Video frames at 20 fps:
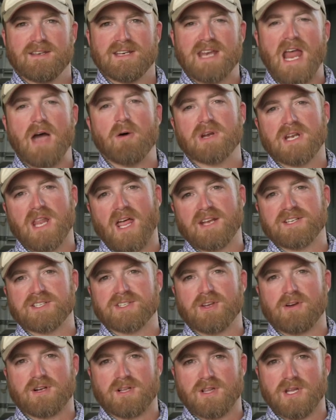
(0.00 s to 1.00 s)
Now I'd like to
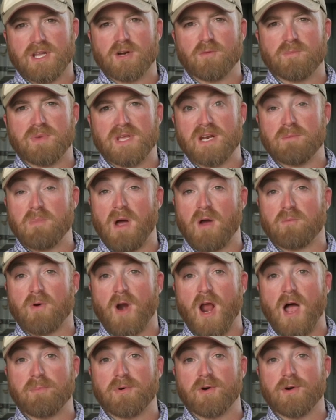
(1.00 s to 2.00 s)
talk a little bit about
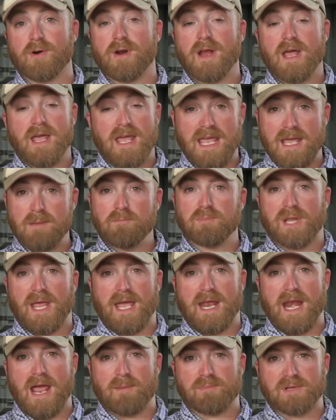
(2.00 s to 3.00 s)
proper
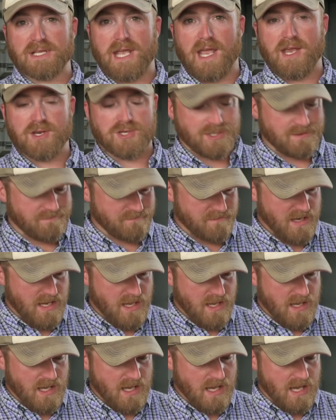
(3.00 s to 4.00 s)
implant application.
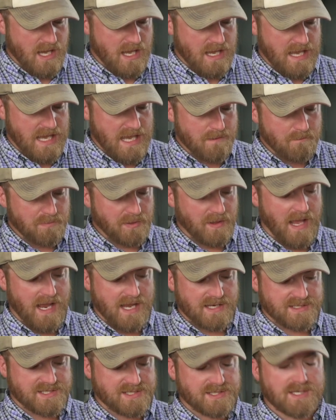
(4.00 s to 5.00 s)

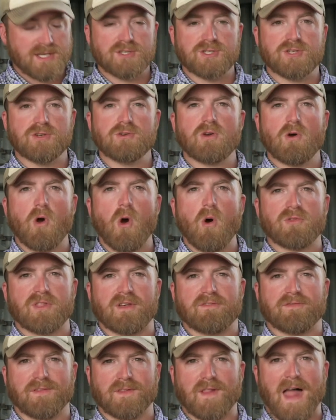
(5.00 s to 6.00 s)
Implants do go on
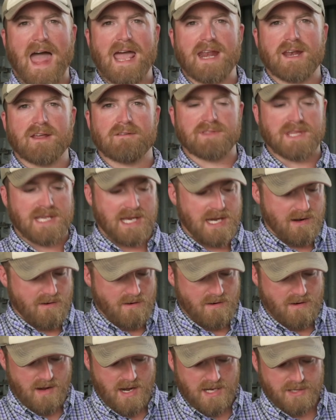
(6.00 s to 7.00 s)
the flat of the
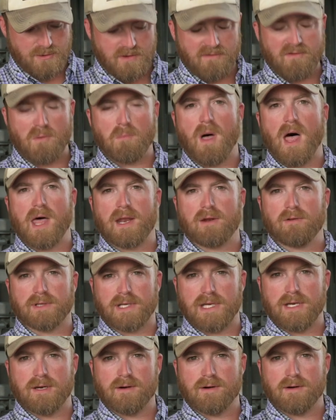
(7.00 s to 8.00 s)
ear. I do have a model
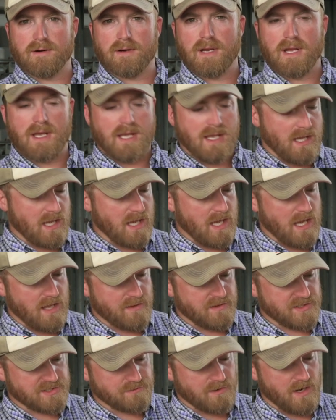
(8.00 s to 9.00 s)
ear
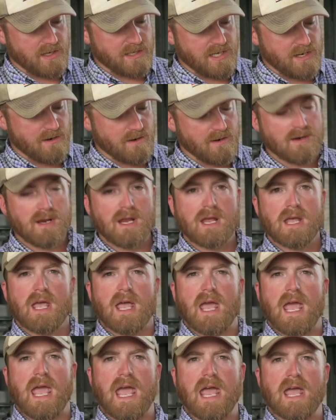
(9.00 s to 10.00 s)
that's right here,
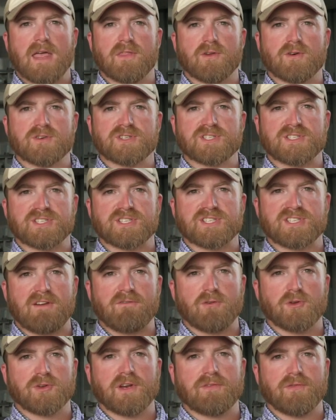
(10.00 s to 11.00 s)
and there's
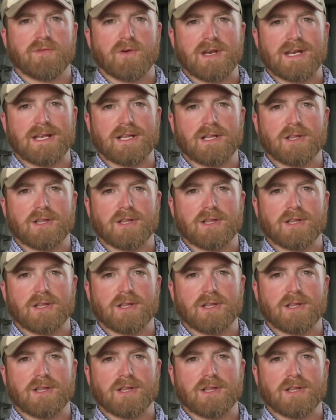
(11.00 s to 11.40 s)
several different